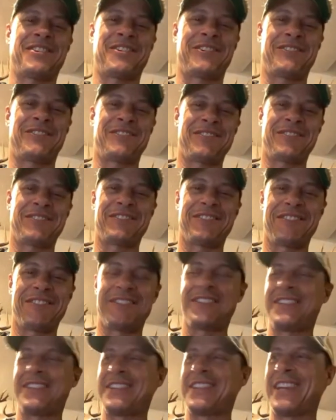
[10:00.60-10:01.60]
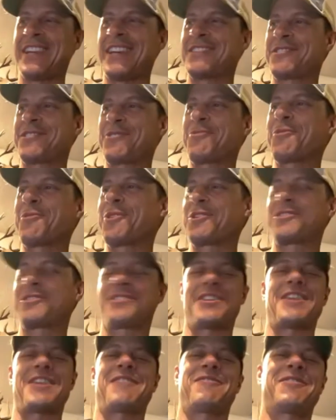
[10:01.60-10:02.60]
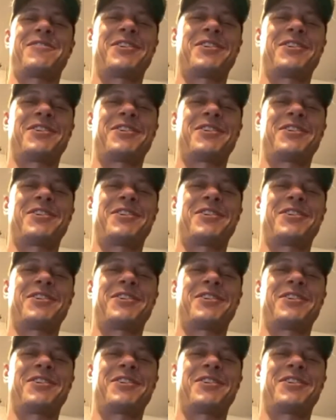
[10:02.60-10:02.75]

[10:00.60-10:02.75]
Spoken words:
So that's the worst thing